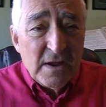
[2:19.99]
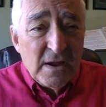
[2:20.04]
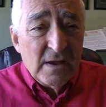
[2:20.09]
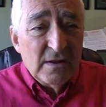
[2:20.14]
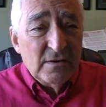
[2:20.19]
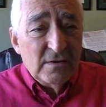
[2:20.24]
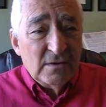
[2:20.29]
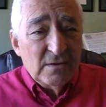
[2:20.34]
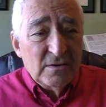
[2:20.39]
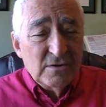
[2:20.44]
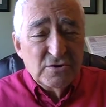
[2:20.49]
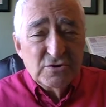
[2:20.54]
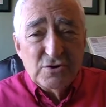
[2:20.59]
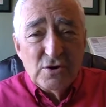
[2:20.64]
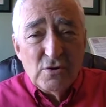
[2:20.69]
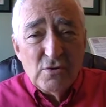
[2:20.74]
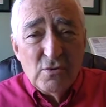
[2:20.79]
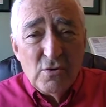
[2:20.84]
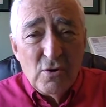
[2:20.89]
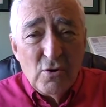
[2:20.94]
And the
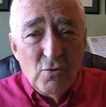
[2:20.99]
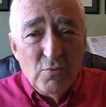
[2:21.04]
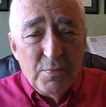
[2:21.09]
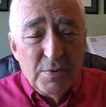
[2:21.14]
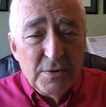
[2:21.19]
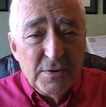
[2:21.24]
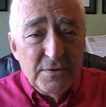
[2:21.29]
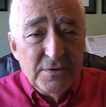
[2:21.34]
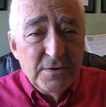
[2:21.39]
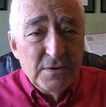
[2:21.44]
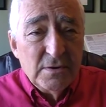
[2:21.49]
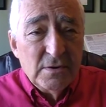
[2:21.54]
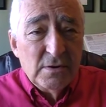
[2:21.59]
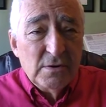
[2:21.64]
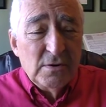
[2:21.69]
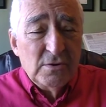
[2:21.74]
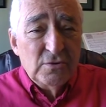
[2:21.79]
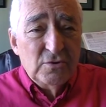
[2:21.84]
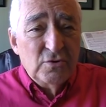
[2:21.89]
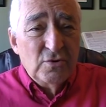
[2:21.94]
show opened
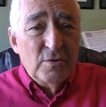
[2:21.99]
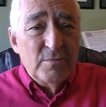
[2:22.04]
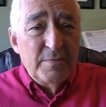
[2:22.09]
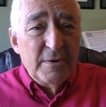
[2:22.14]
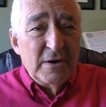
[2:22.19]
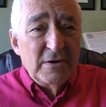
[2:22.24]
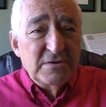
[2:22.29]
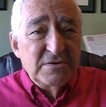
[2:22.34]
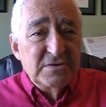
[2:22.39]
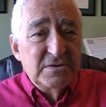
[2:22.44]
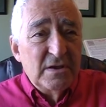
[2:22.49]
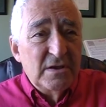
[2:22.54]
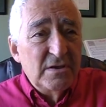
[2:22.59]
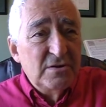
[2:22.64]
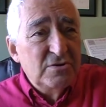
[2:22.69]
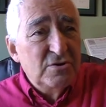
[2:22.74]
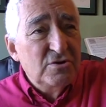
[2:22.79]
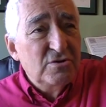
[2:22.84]
to a bare stage,